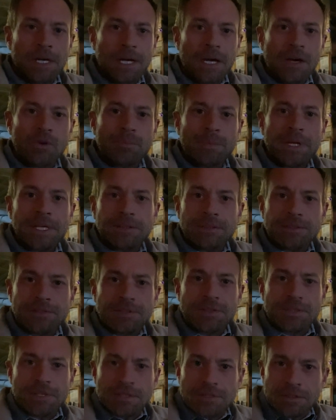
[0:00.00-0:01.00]
How I'm making this
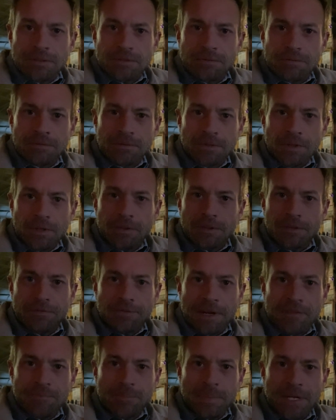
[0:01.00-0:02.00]
decision on the
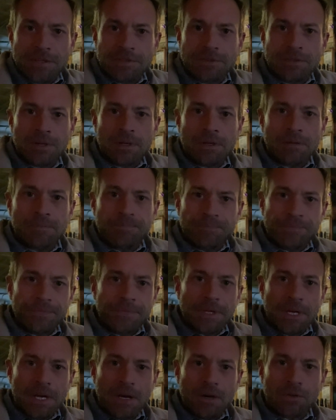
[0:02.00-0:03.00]
5 best are
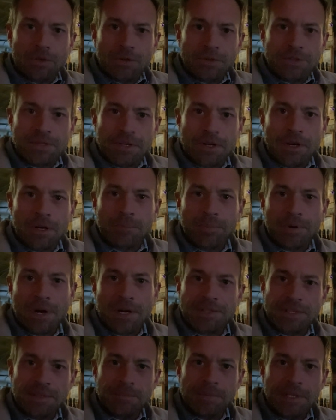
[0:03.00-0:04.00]
how close they are in
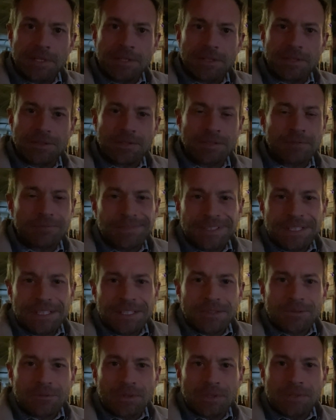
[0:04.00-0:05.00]
proximity, because
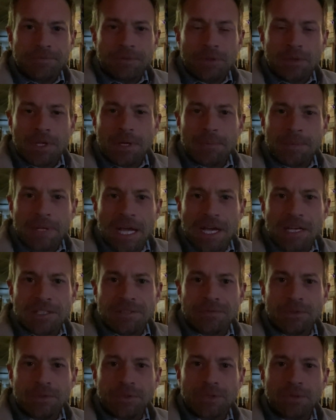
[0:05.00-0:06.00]
really if you come to
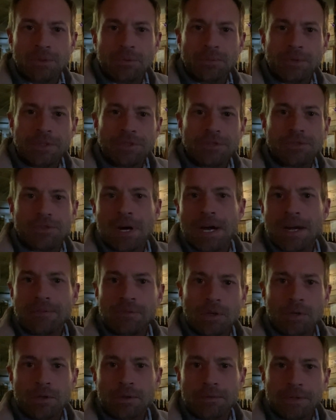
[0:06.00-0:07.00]
Asheville, you don't want to drive
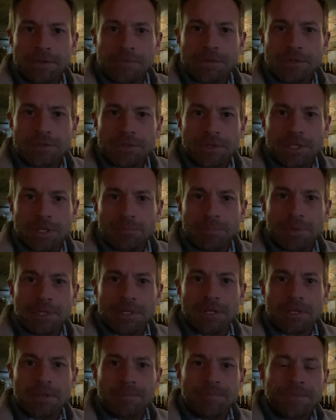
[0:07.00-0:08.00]
all over if you're drinking
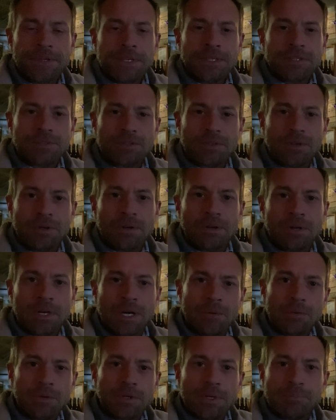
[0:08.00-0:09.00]
beer. So
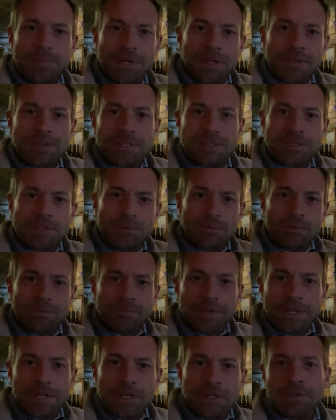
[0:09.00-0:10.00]
I wanted to pick things that were
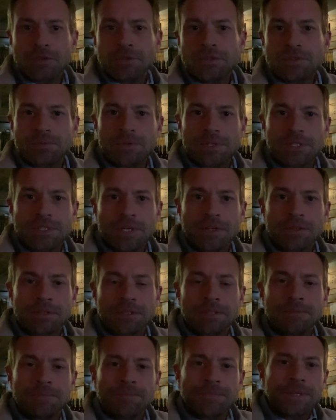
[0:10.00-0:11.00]
very close to each other,